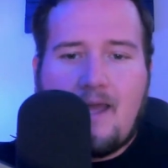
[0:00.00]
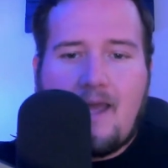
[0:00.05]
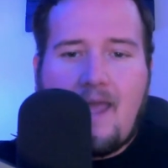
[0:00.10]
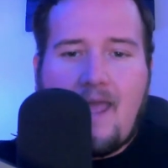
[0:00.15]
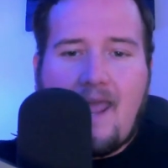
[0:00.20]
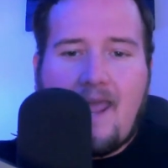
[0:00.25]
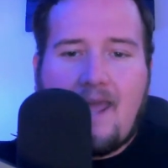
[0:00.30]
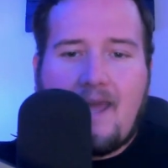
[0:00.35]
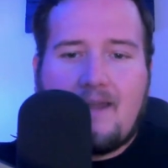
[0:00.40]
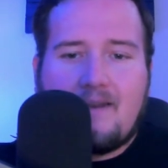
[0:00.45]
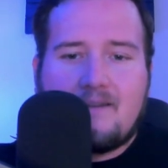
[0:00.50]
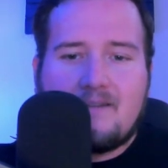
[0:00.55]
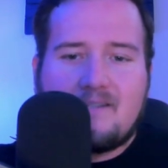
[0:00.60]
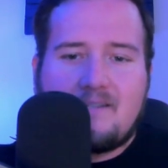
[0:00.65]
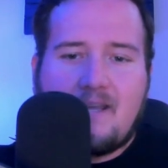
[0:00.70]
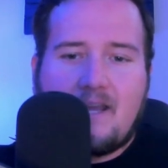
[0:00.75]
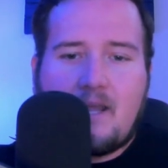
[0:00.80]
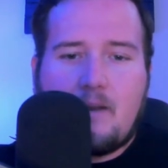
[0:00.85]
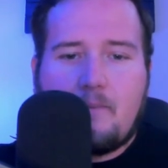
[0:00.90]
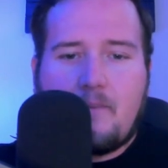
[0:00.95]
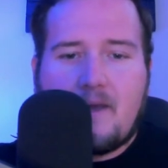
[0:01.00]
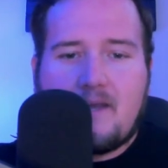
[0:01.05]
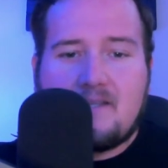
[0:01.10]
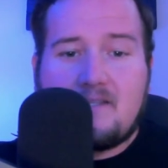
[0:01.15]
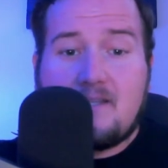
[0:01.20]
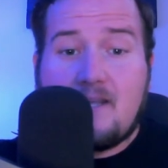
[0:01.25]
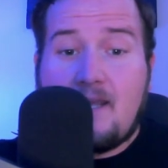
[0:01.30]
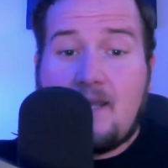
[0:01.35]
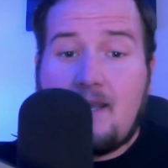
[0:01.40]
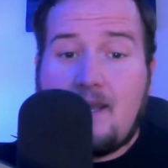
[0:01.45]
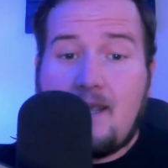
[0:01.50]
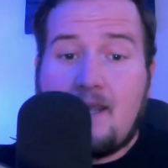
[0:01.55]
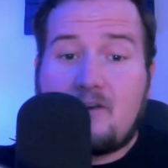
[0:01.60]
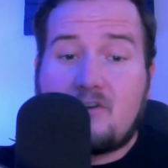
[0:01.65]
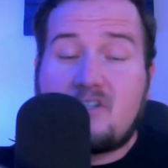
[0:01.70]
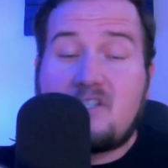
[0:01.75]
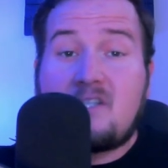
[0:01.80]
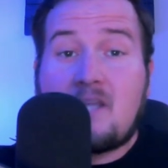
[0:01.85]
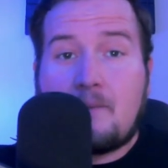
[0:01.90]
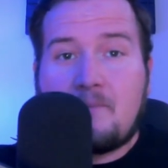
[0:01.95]
and second best in
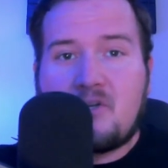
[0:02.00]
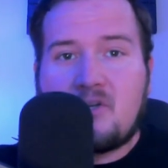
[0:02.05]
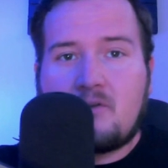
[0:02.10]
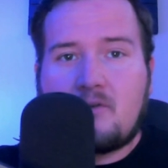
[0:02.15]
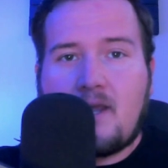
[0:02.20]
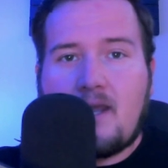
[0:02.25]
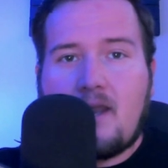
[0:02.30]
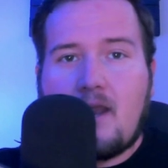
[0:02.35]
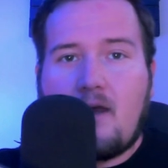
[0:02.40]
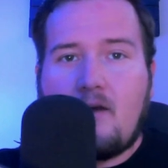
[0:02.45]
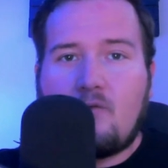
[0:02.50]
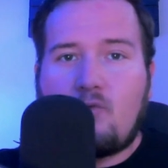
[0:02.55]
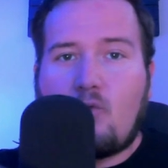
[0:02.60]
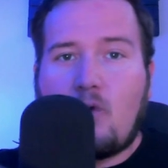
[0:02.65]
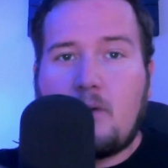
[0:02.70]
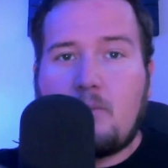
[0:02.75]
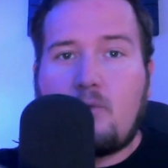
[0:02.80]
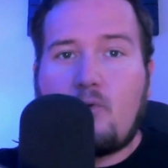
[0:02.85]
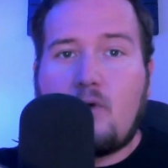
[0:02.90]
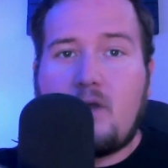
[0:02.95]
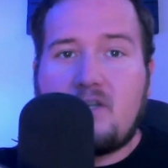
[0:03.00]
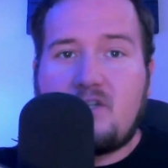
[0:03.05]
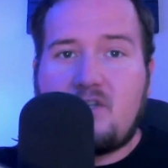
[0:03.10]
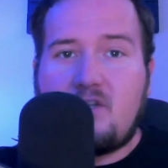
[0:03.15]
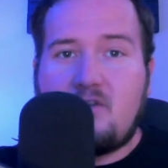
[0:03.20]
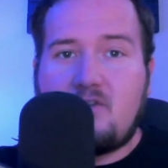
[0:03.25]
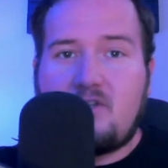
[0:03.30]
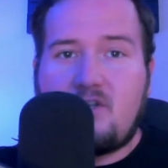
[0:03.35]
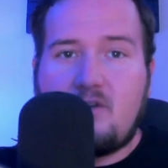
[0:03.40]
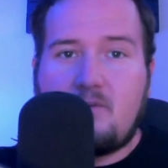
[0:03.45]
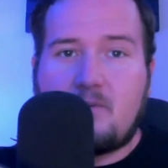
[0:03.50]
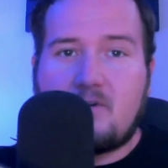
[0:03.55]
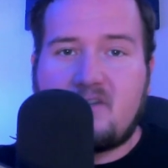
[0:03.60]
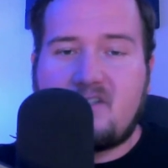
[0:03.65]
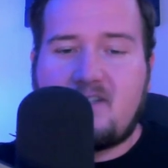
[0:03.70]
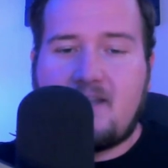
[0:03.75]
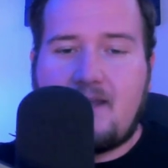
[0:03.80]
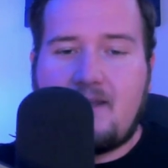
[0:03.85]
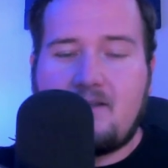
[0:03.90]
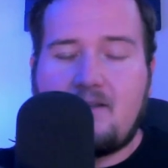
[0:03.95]
interception rate of
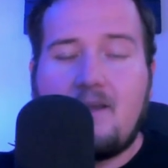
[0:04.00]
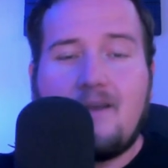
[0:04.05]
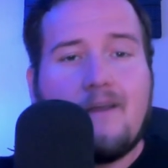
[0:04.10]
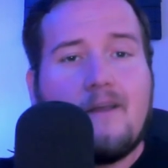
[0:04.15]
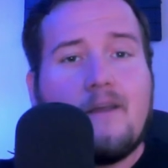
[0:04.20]
1.22%.